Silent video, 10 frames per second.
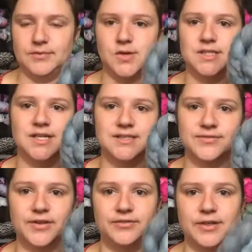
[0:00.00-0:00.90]
so it's not as
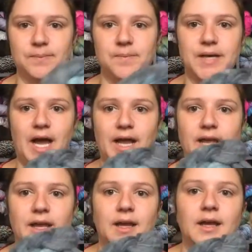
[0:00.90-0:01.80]
fluffy, but
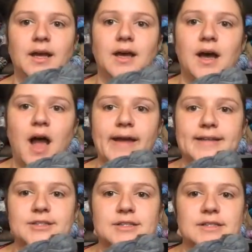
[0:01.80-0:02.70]
I
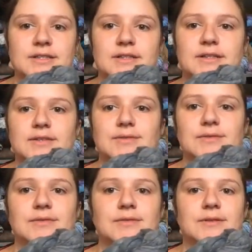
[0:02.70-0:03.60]
actually
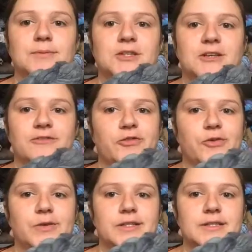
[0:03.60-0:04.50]
am looking
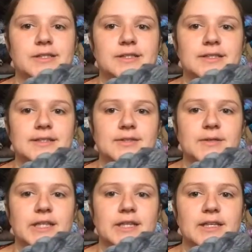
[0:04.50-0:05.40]
forward to
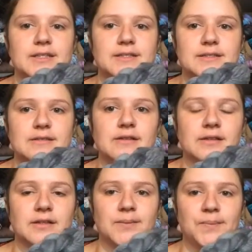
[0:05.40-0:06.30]
doing this
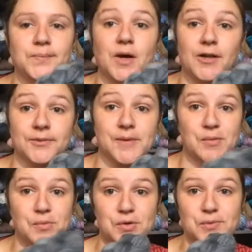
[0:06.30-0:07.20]
on the
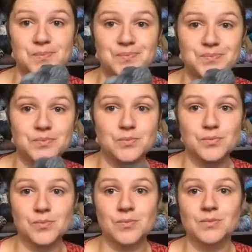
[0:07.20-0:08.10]
bamboo.
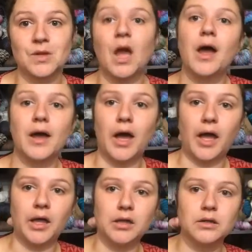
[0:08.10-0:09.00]

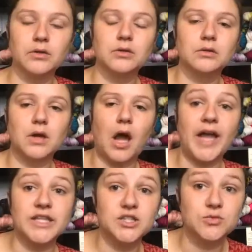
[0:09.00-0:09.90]
I
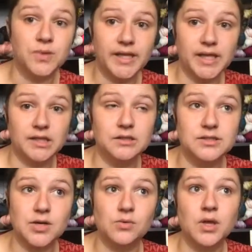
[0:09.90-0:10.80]
do plan,
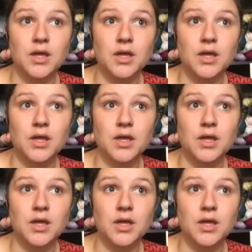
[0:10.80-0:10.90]
so